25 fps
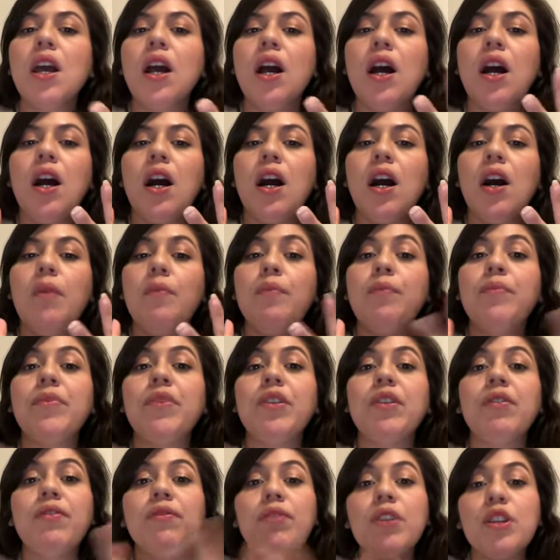
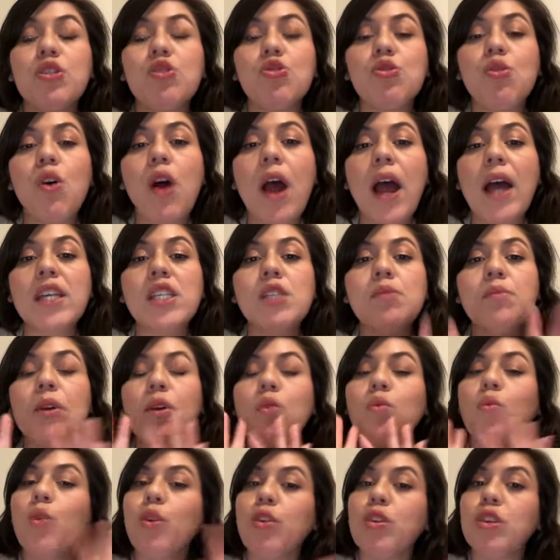The visual
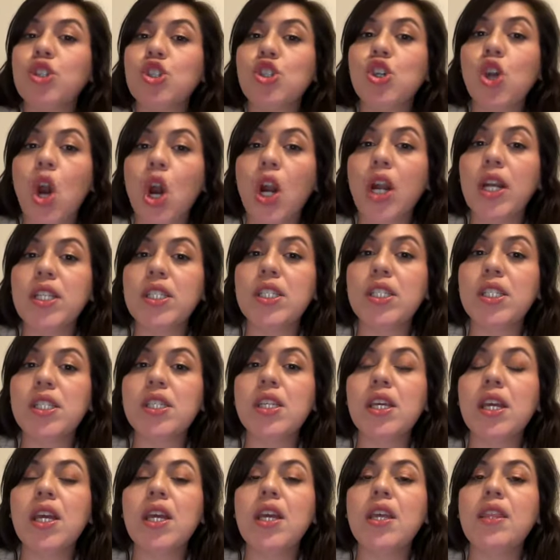aspect were the charts
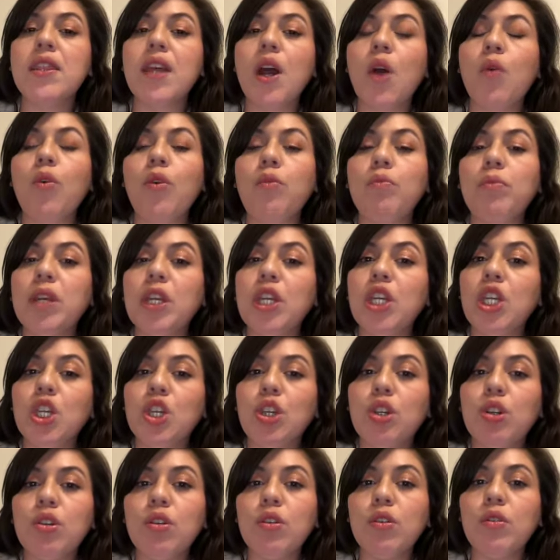that were being
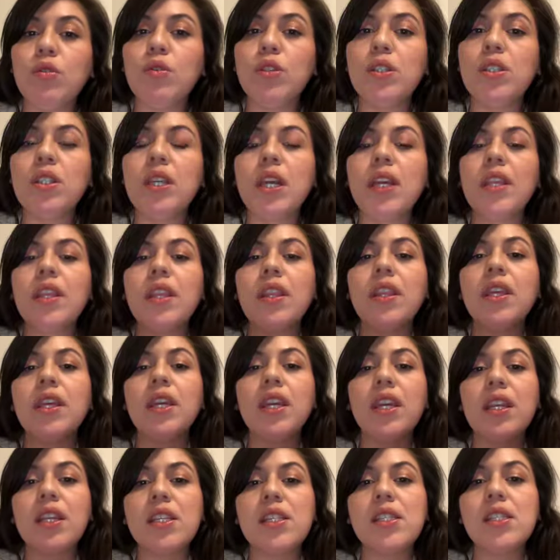used, and then the
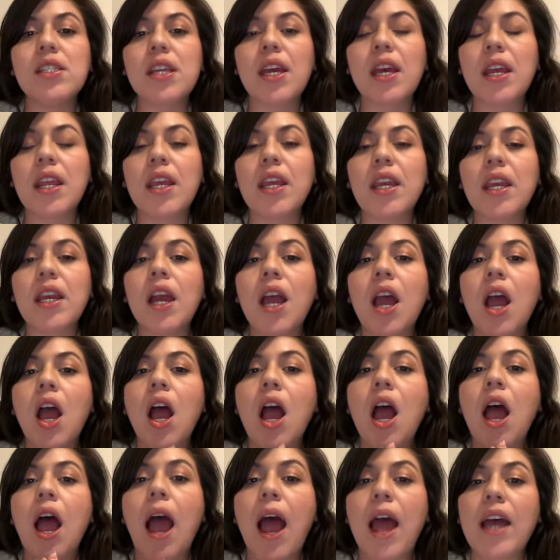kinesthetic
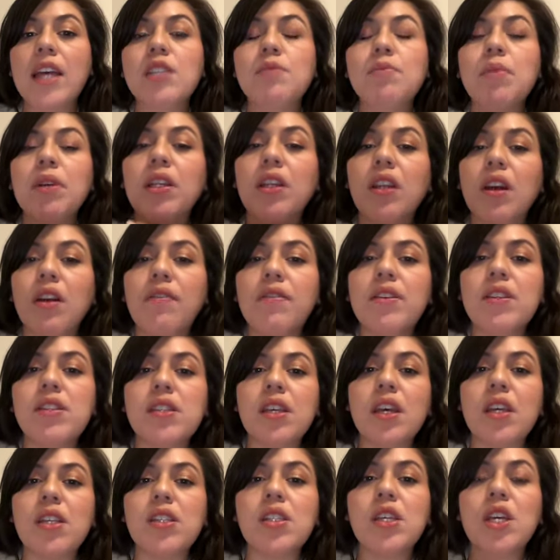aspect of this
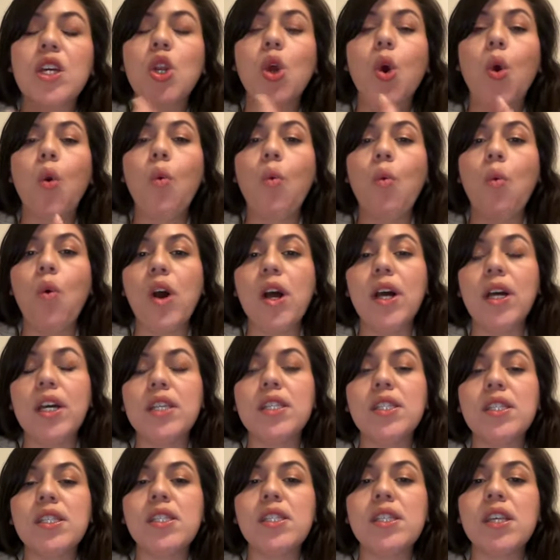lesson
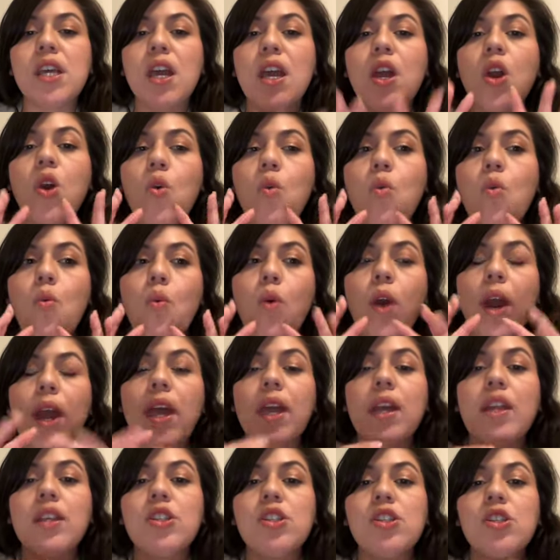was
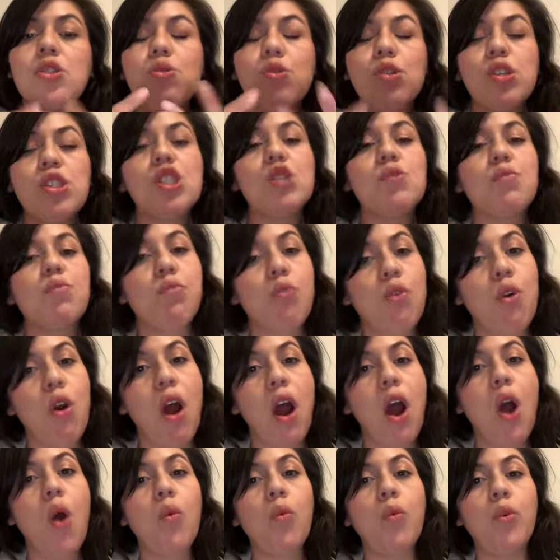when students
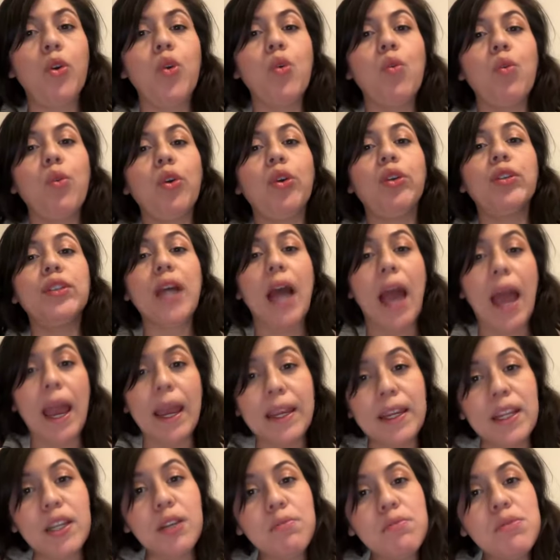brought real world
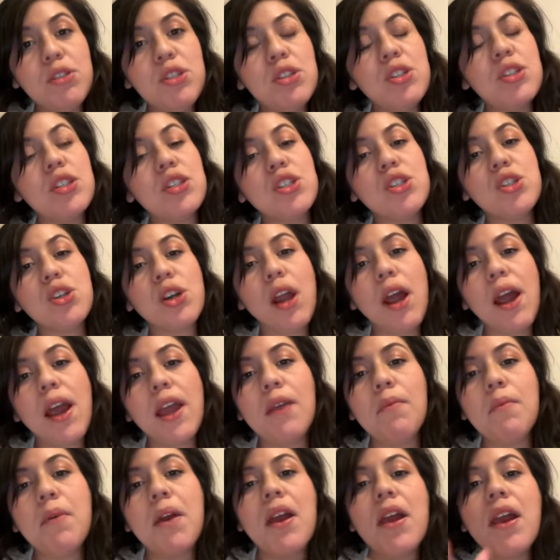items to
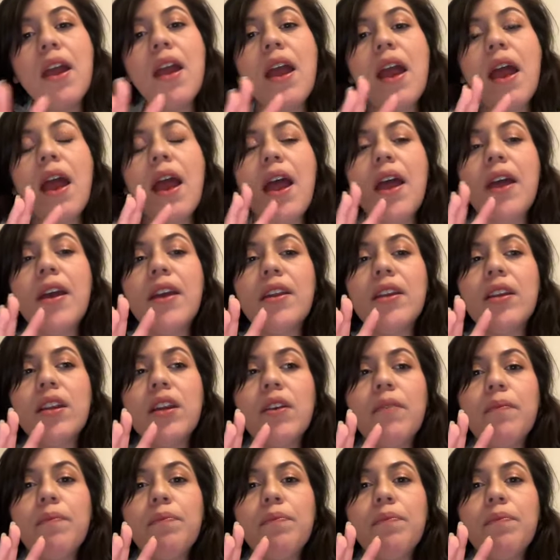describe. And